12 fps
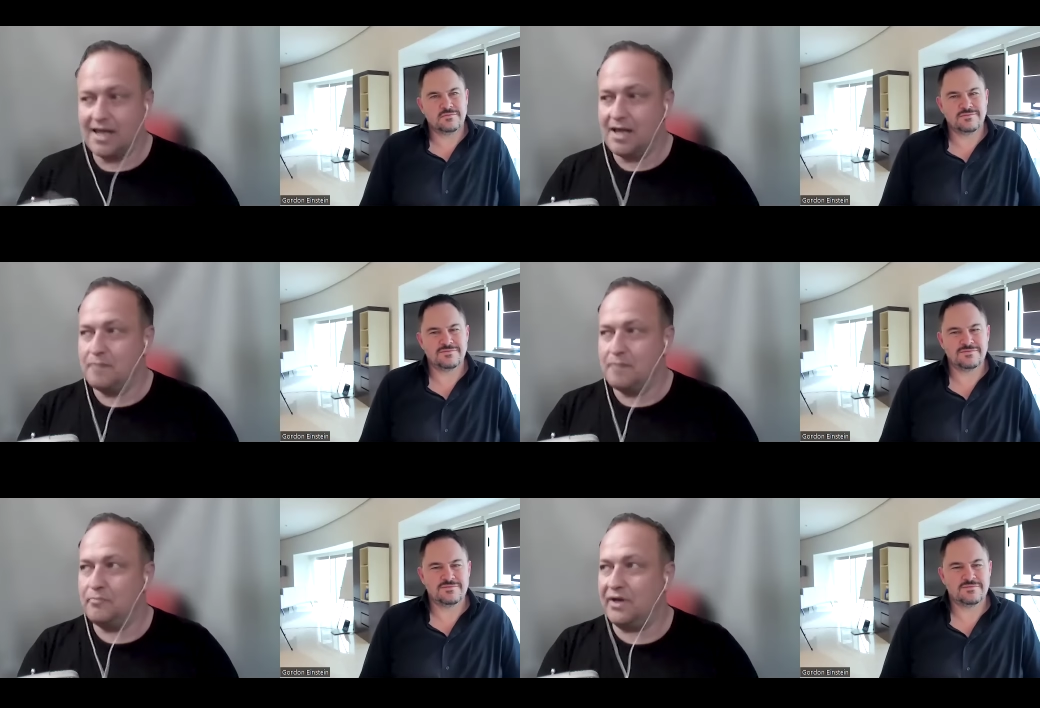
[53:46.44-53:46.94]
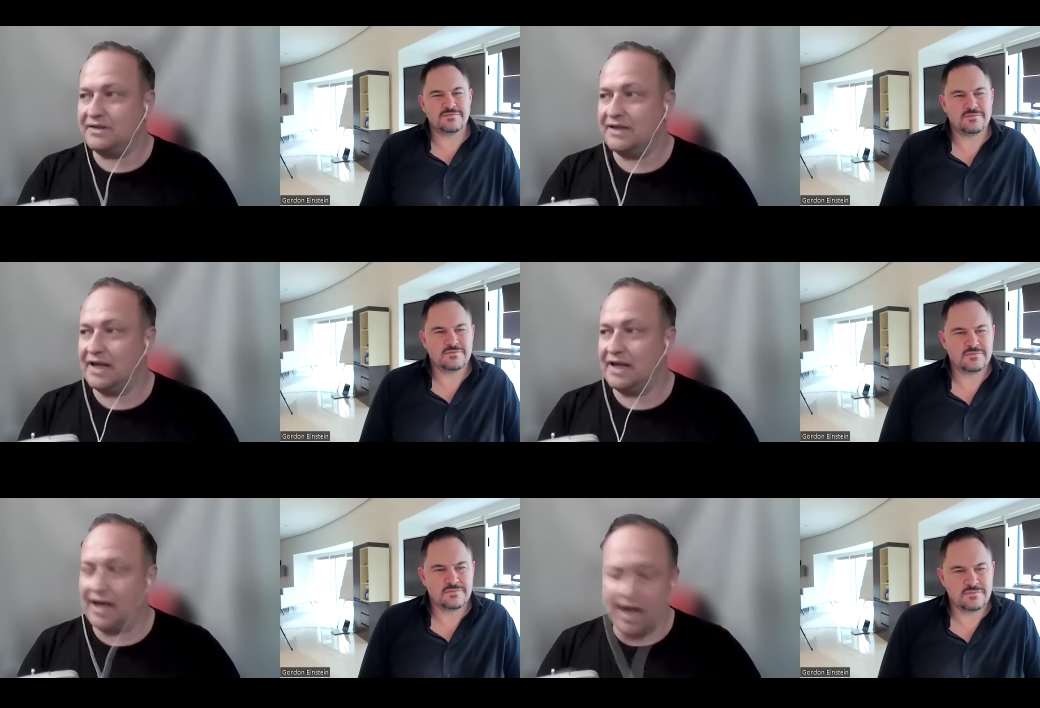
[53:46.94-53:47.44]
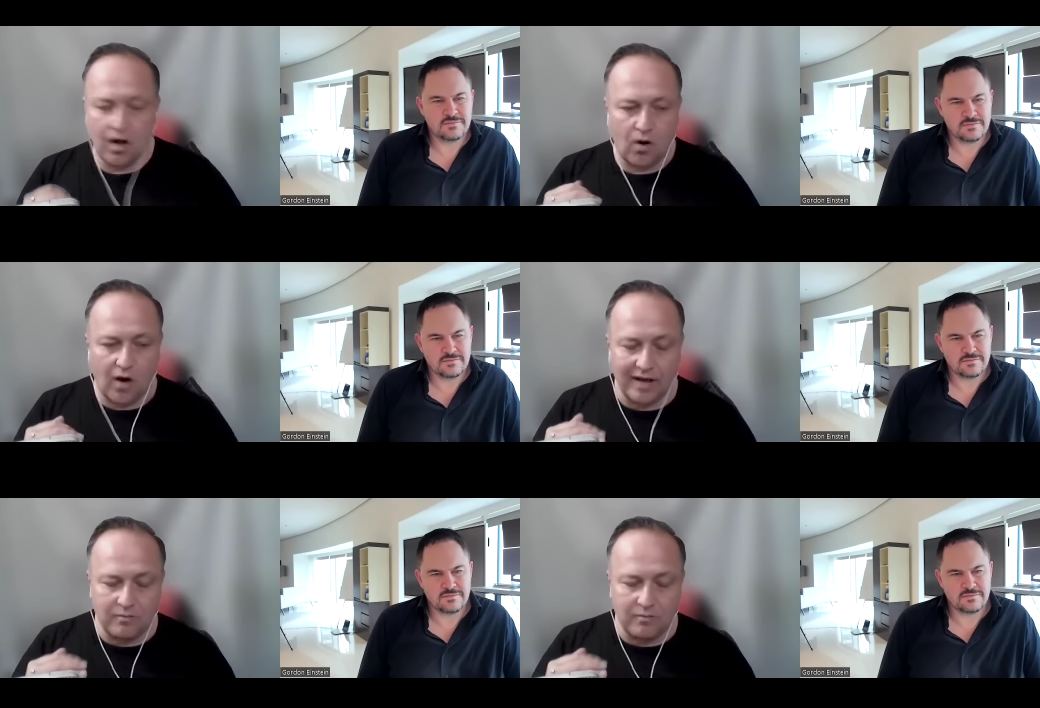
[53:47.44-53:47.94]
Speaker 1: Mm-hmm. But I
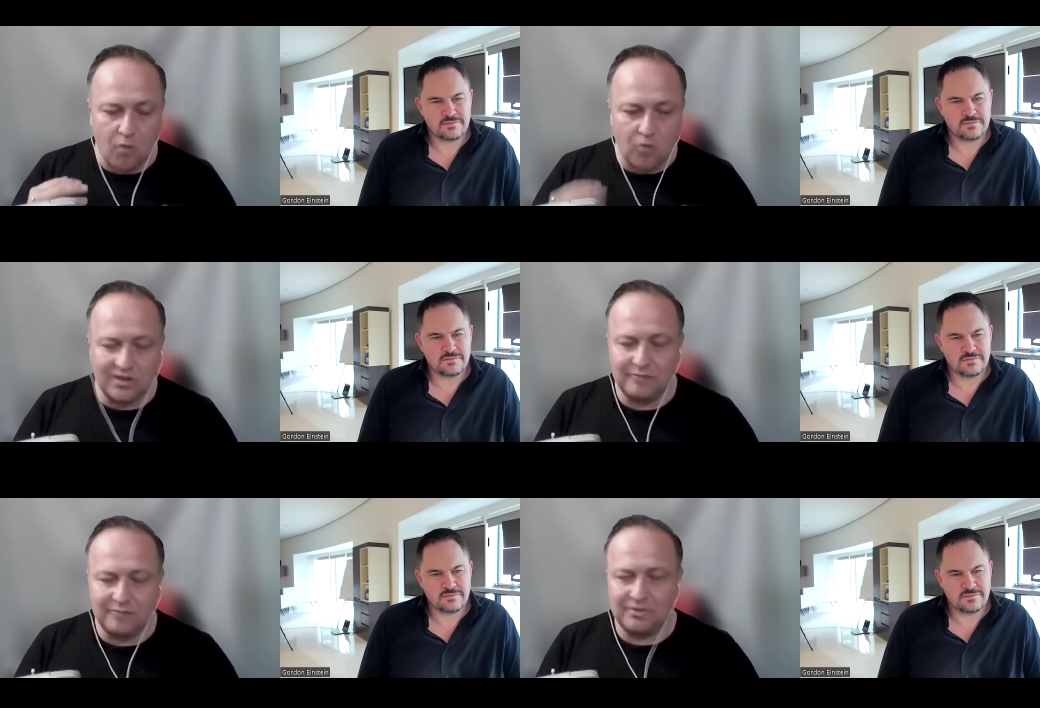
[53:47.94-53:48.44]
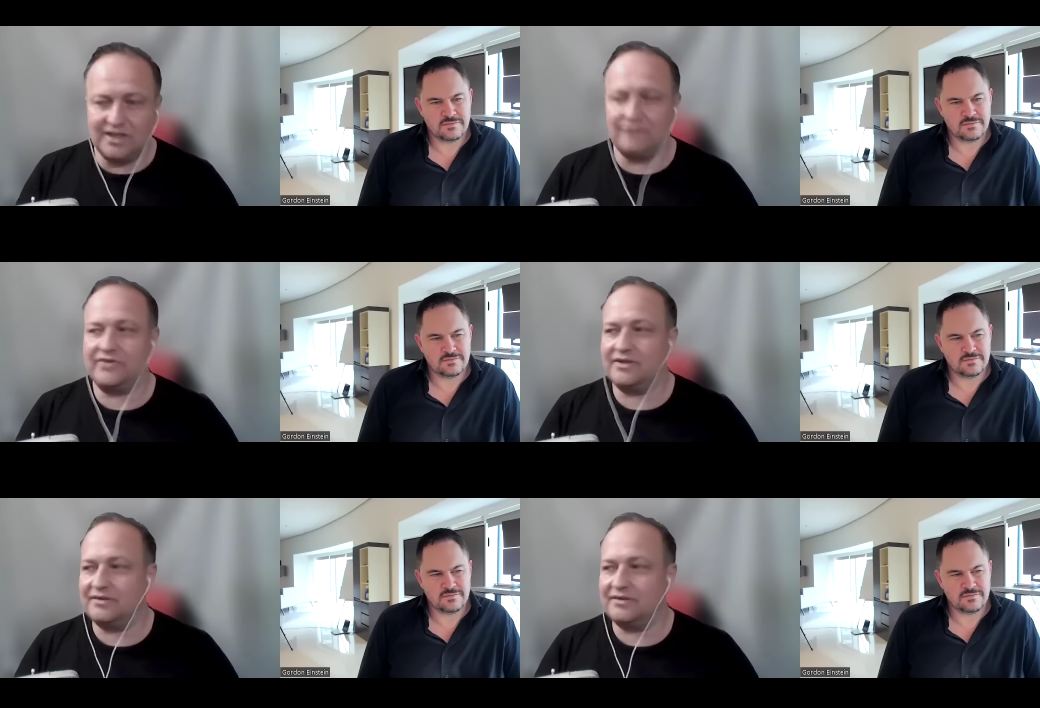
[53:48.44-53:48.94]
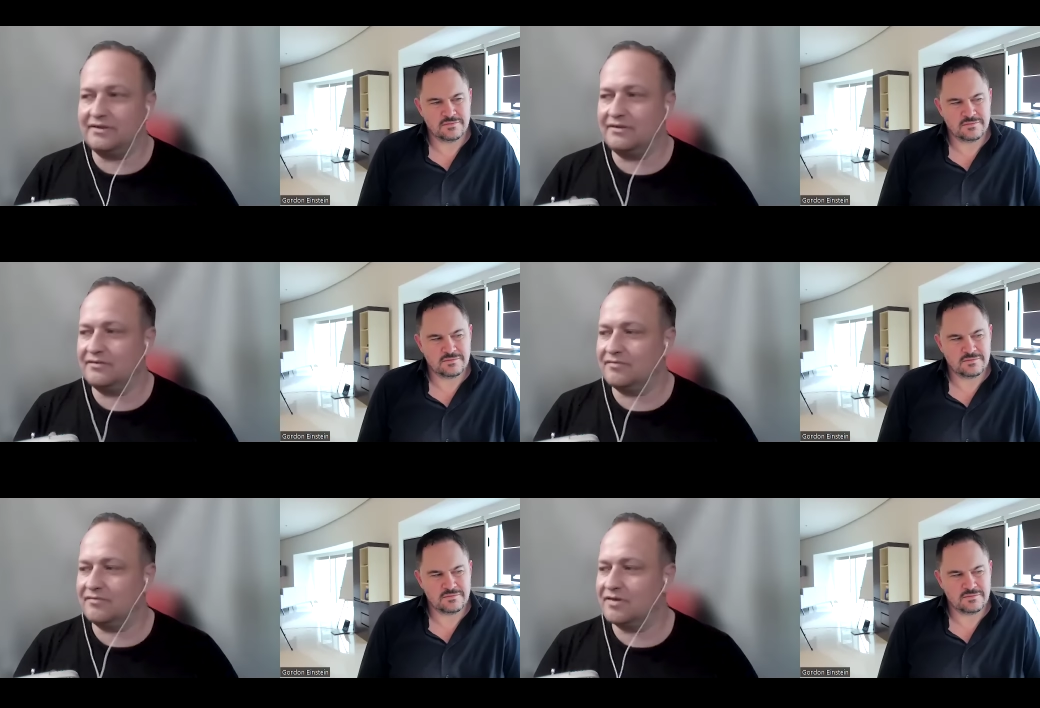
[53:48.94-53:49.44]
I only believe in uh,
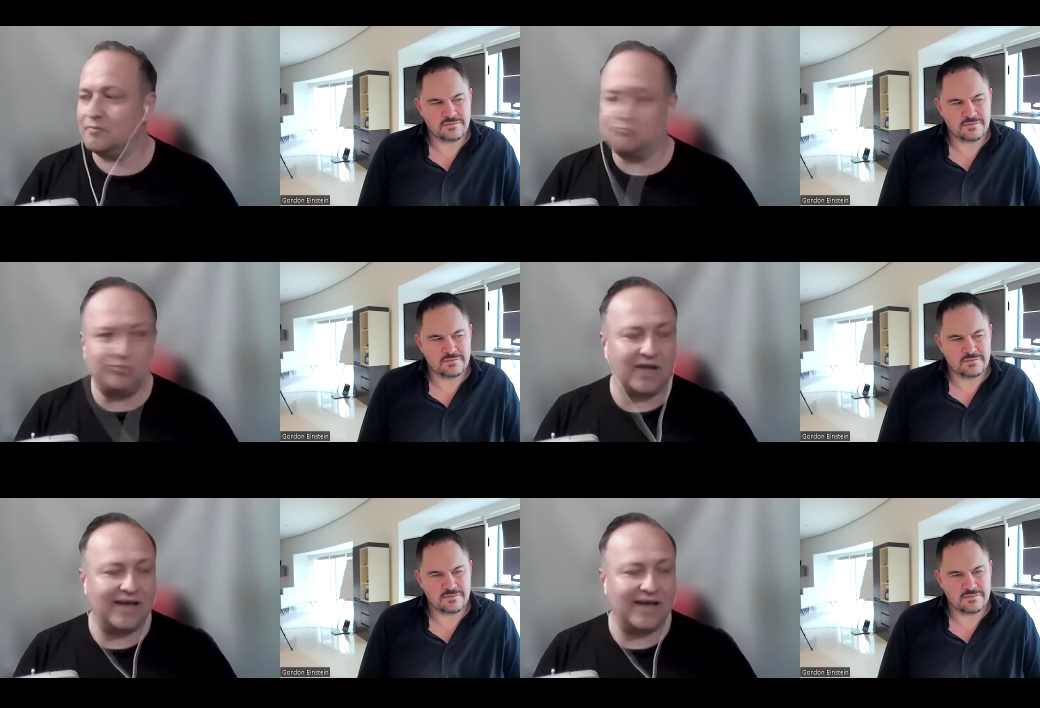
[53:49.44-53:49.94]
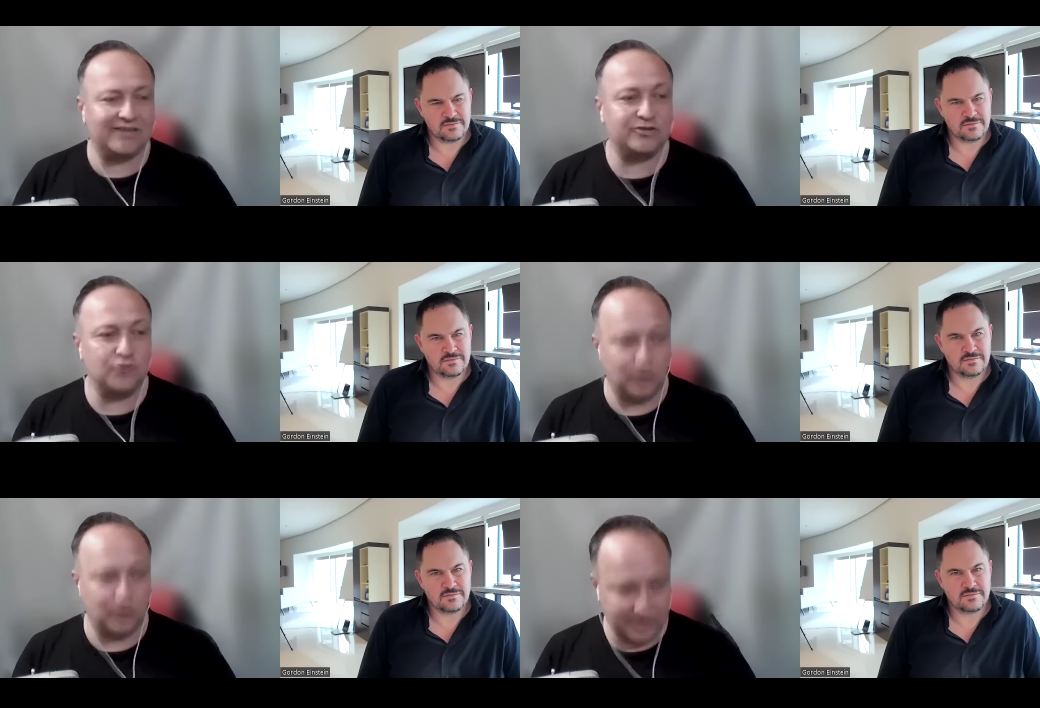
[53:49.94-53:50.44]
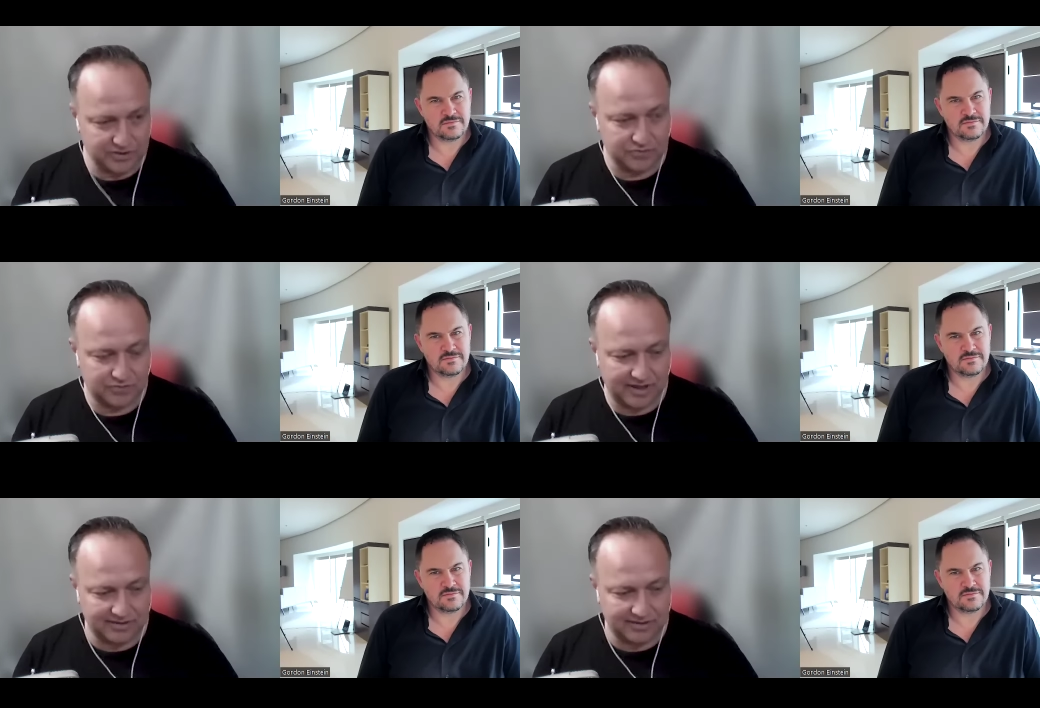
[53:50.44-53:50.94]
applied knowledge,
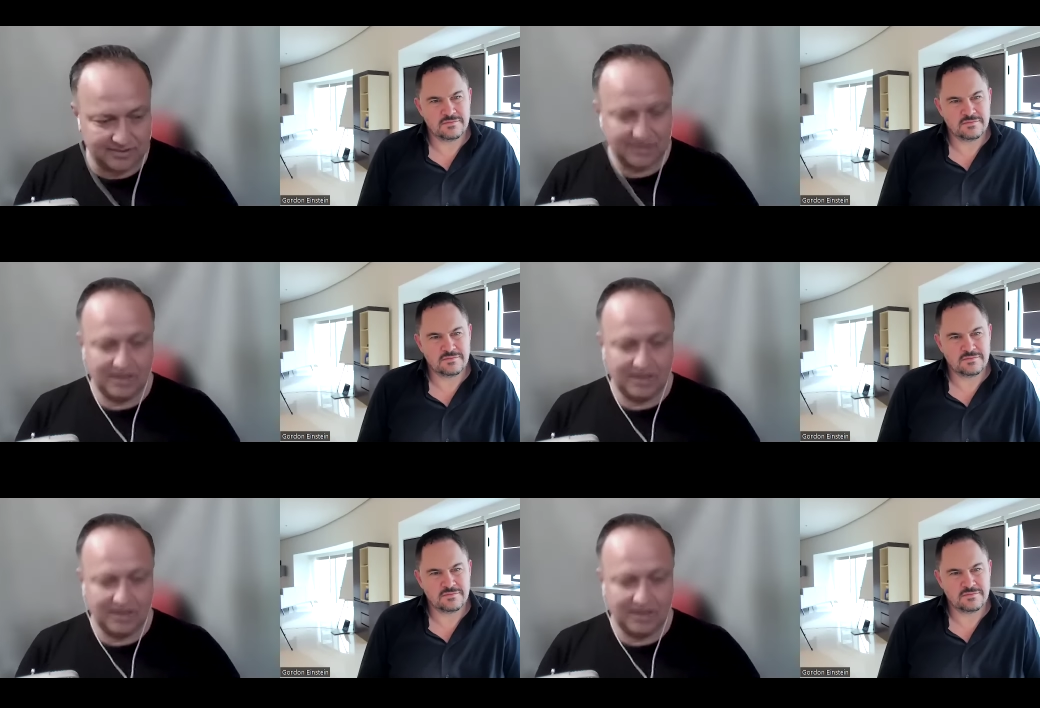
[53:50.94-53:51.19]
right?